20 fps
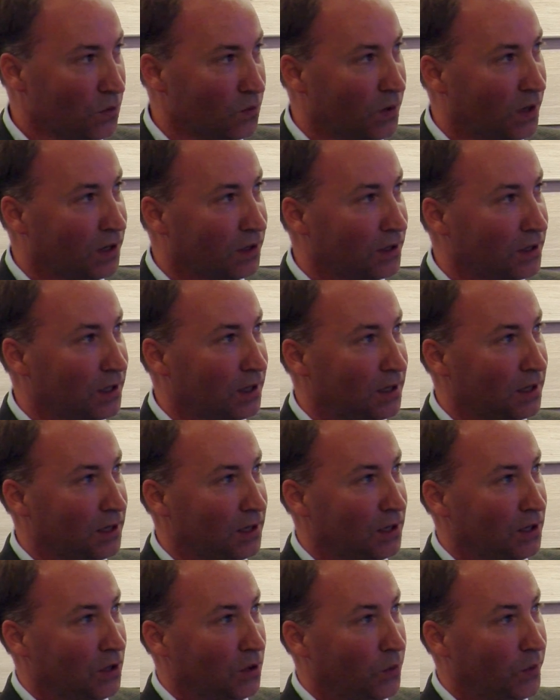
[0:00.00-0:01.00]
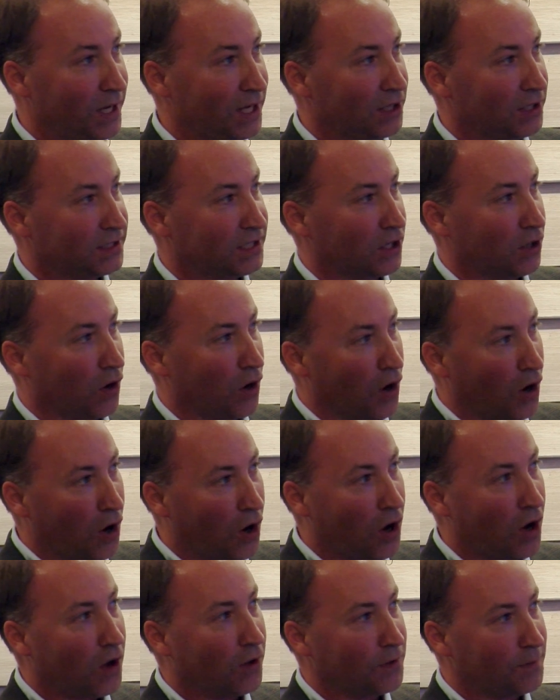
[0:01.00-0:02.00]
Well, we looked at
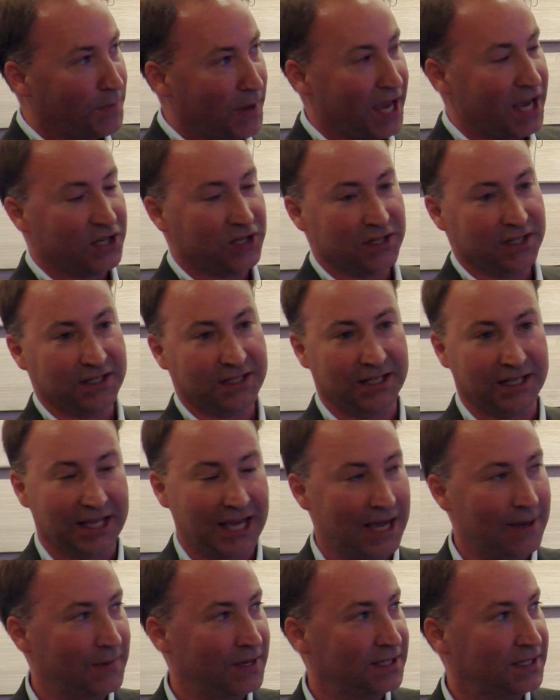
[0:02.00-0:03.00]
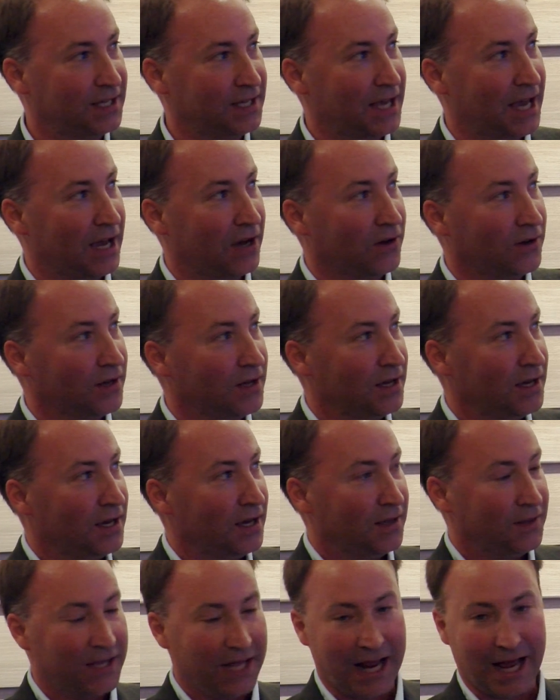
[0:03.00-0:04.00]
all the patients that came into Yale
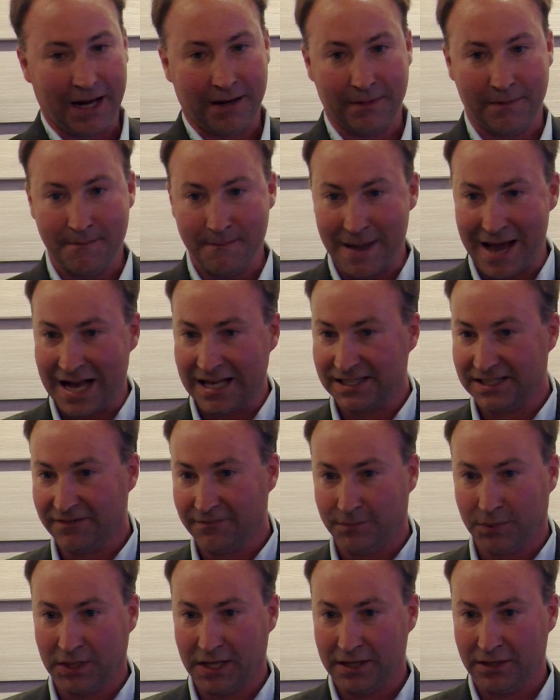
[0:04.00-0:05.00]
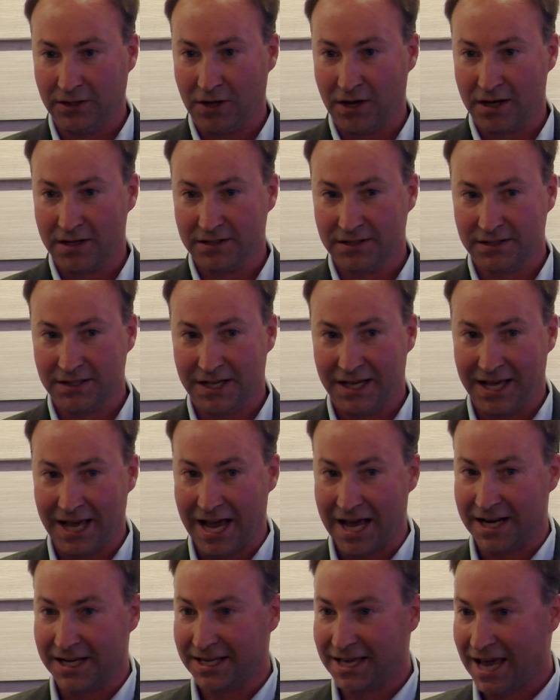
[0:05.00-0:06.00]
that had massive blood loss,
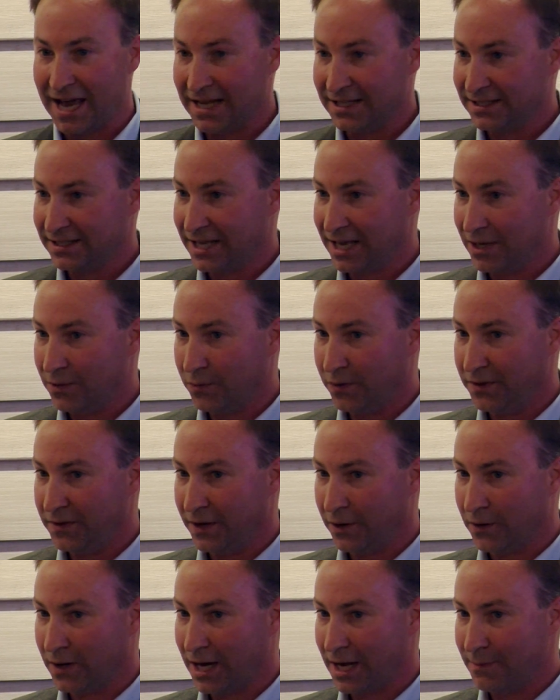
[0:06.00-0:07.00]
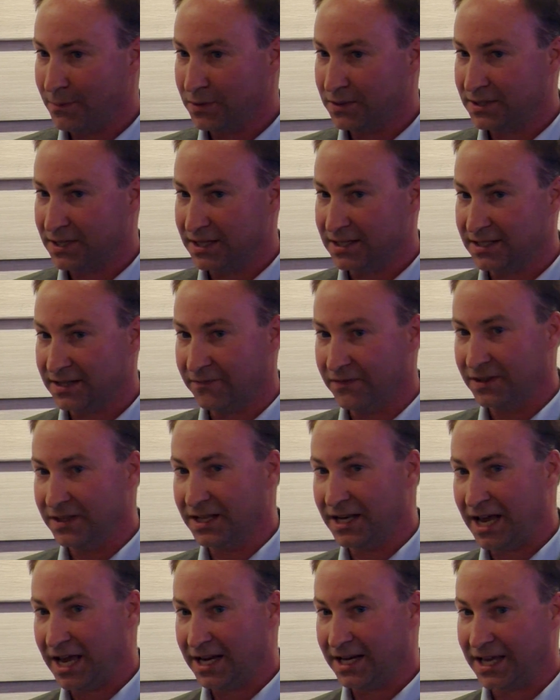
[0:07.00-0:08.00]
had a CAT scan when they were hypotensive, and
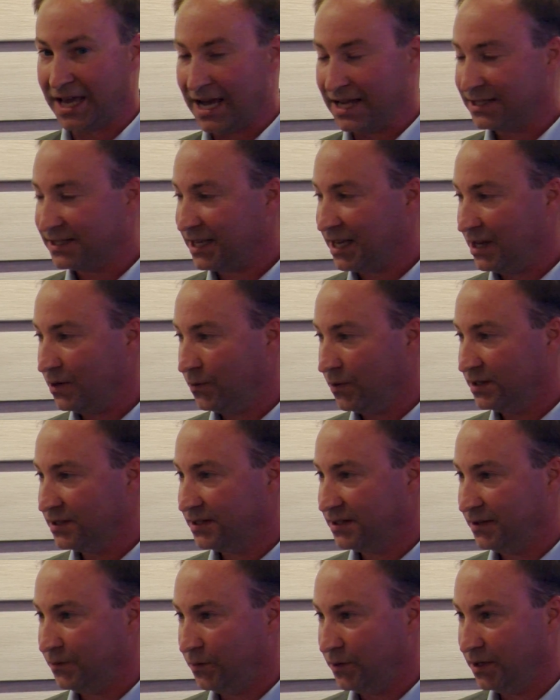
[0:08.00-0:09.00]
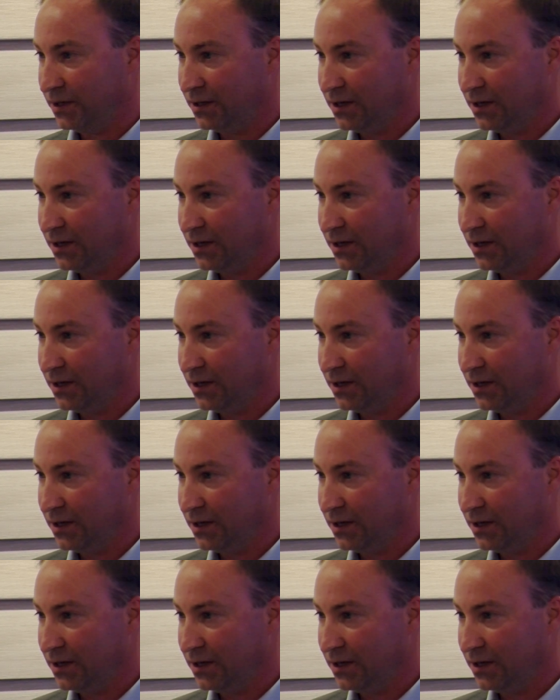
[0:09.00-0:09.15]
then had a CAT scan once that